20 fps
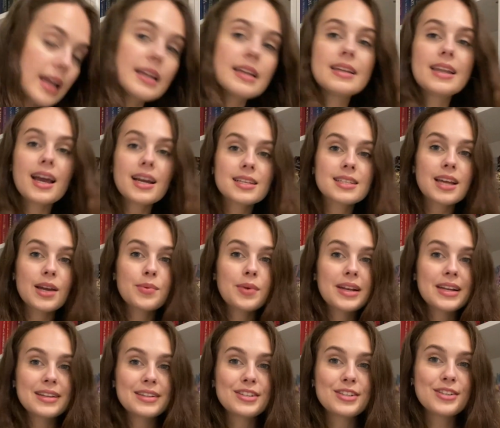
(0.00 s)
Next, I
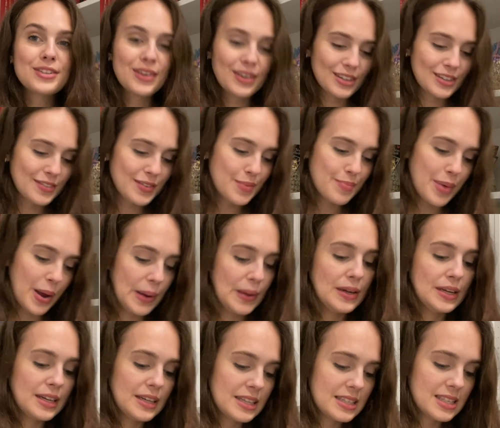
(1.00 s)
went into Oliver
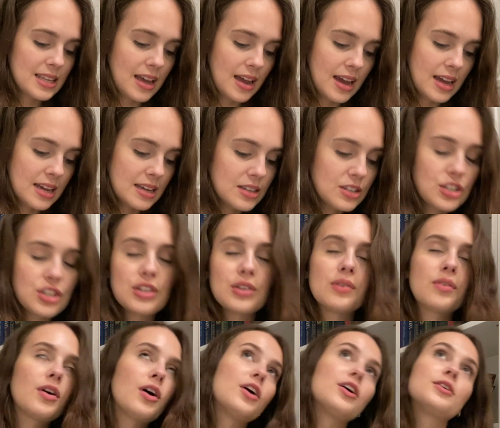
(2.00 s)
Bonas.
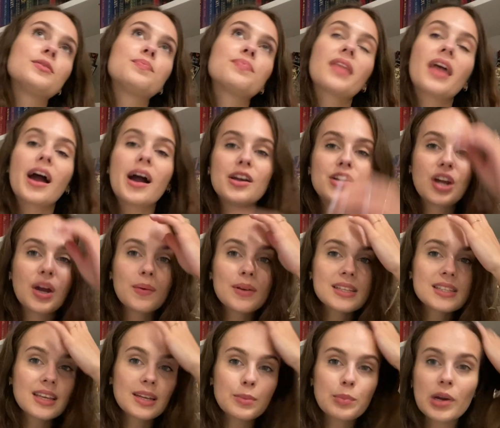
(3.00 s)
I know
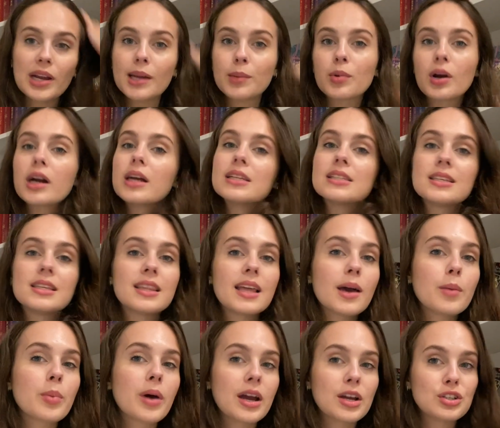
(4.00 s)
it's like pretty pricey in there,
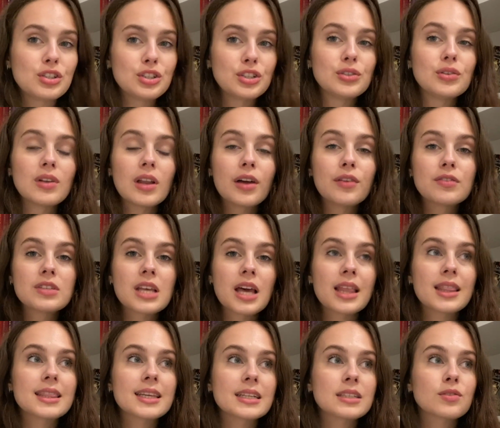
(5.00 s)
but I do love
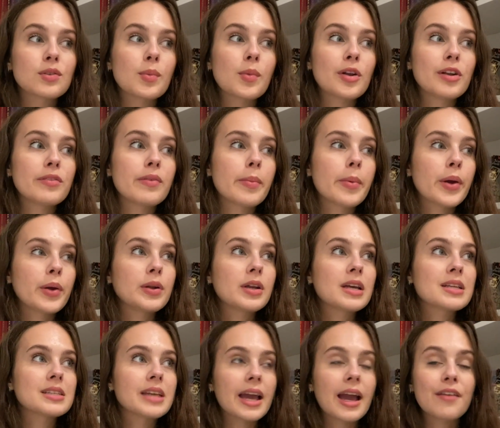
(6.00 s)
certain things from Oliver
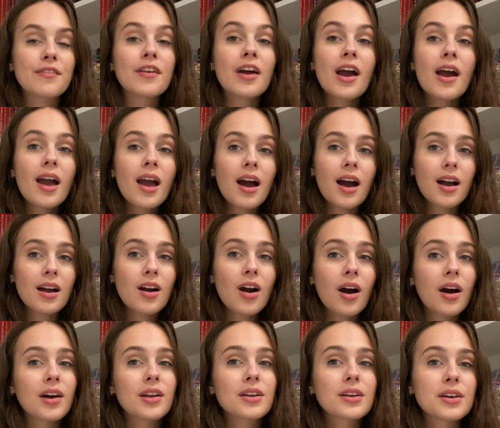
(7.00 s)
Bonas. I have a
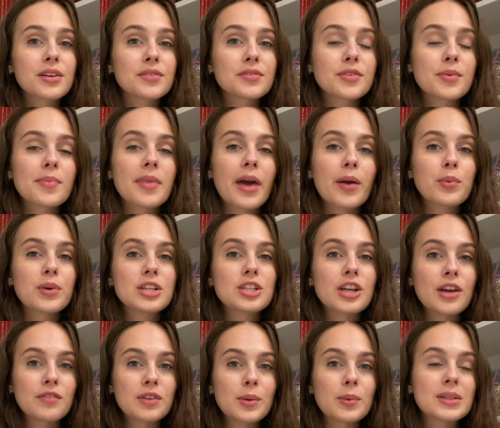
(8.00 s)
cardigan from there, which
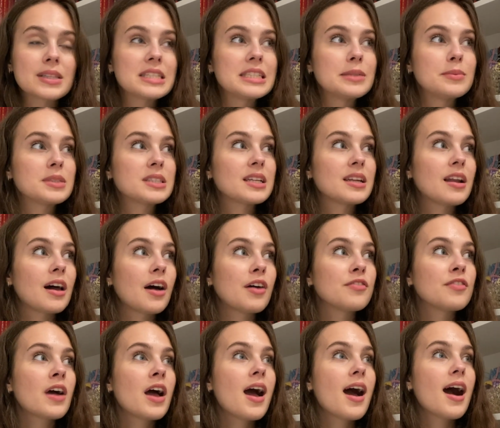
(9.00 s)
everyone seems to
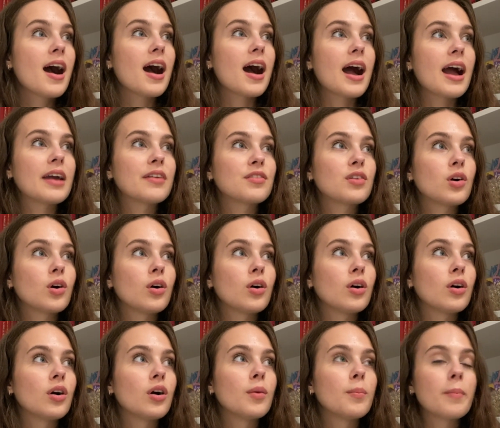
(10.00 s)
love. I've
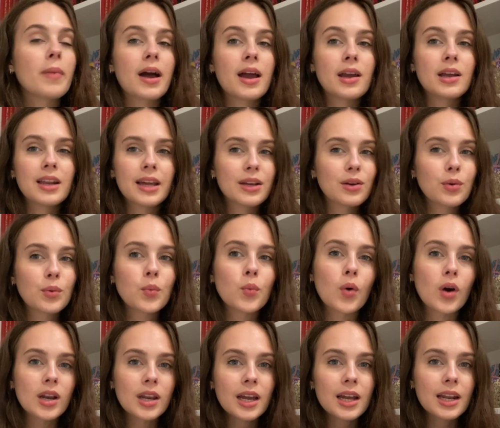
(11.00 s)
got my like
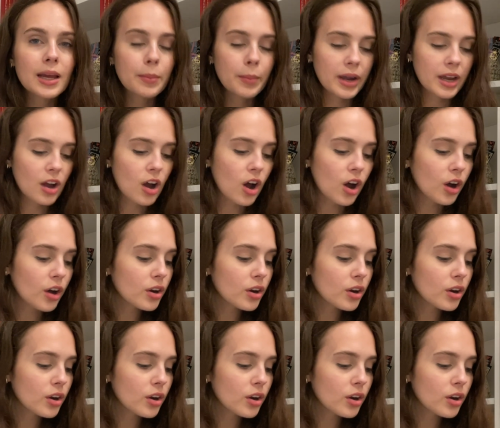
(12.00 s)
wallet, like my card